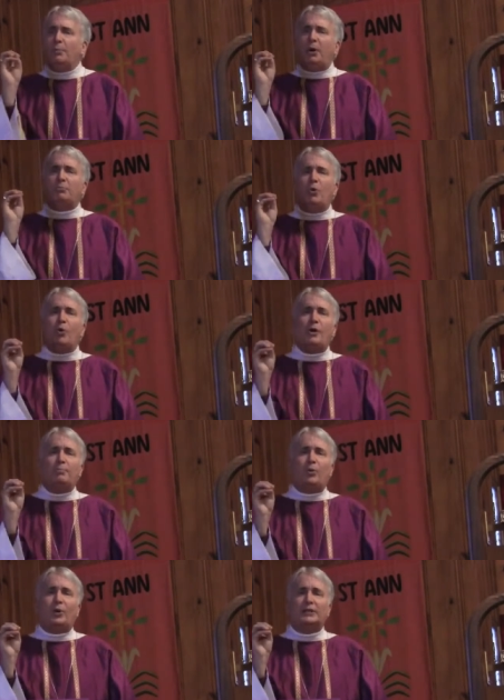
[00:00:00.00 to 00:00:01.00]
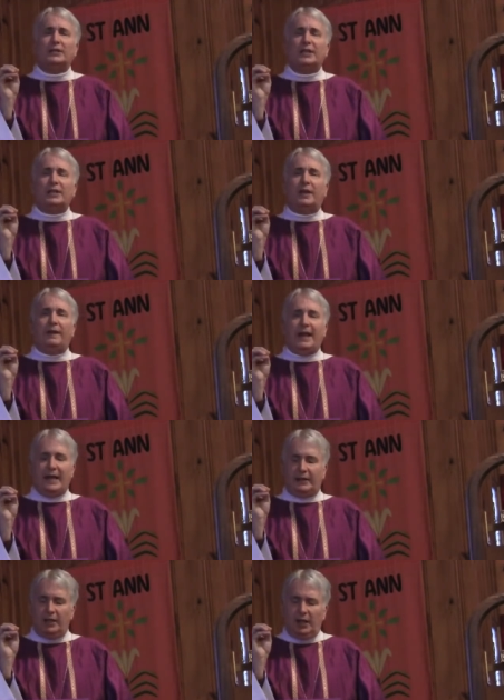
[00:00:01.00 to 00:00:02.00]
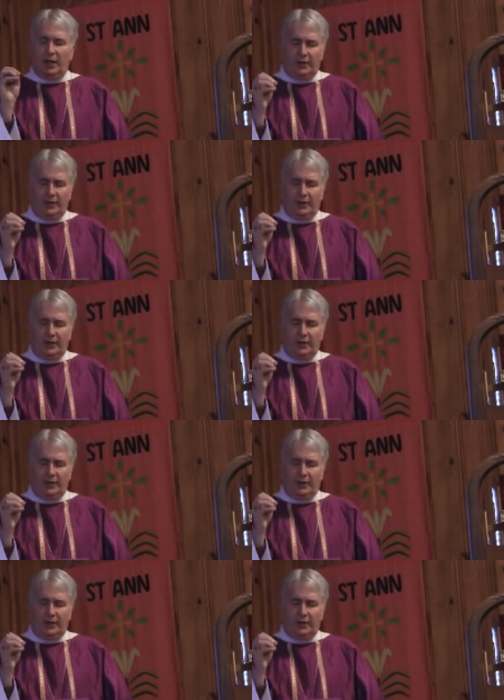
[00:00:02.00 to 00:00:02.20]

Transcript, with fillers: but more importantly than that,